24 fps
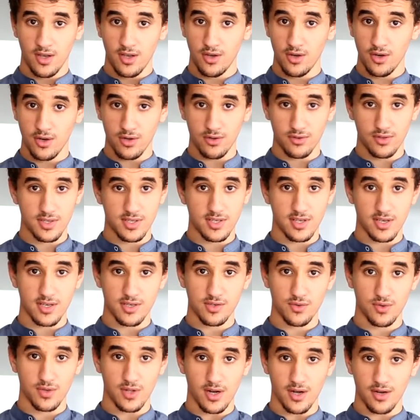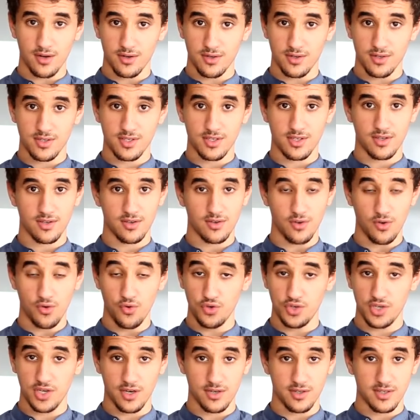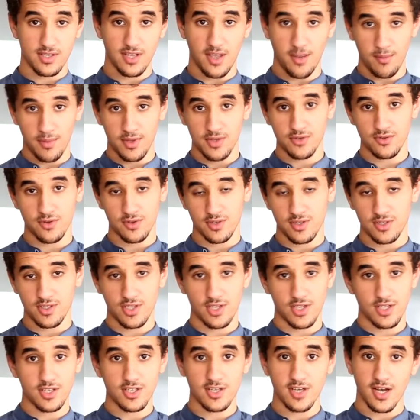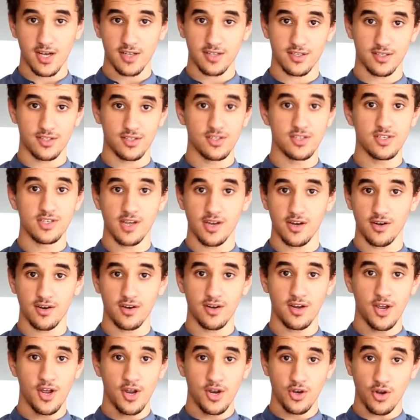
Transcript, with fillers: you know discuss with others who share the same interests chit chat and share